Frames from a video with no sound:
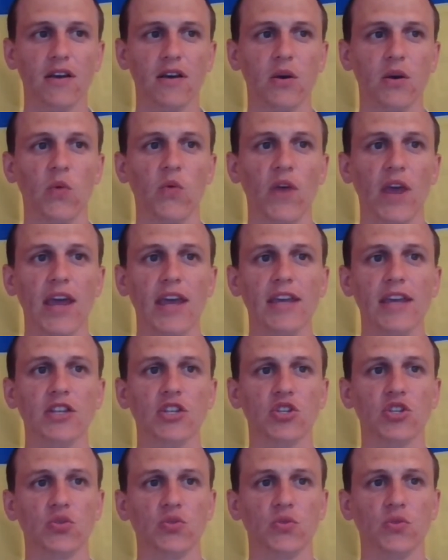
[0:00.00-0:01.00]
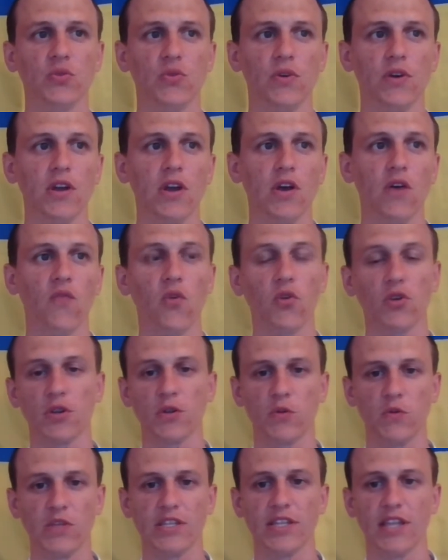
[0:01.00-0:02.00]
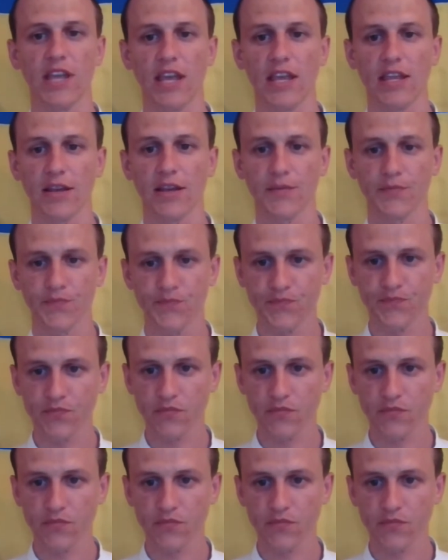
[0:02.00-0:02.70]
way to working with data.